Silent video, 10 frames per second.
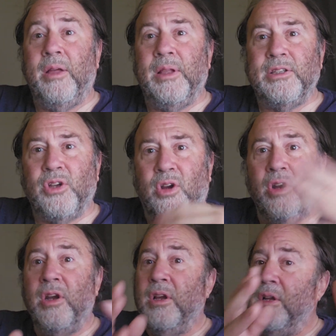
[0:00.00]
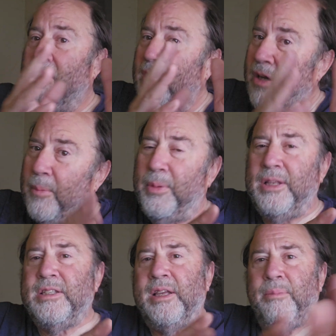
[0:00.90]
That's our
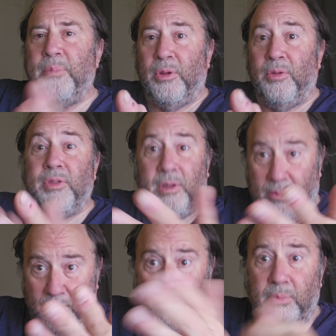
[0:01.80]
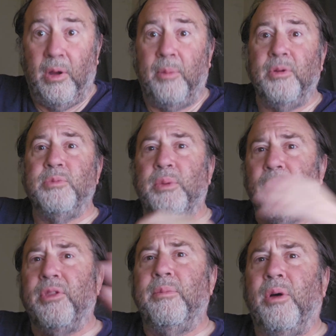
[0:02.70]
companies that built the bombers,
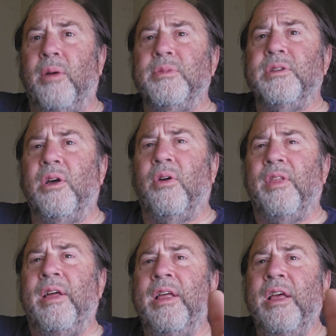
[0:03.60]
built the bombs, all that.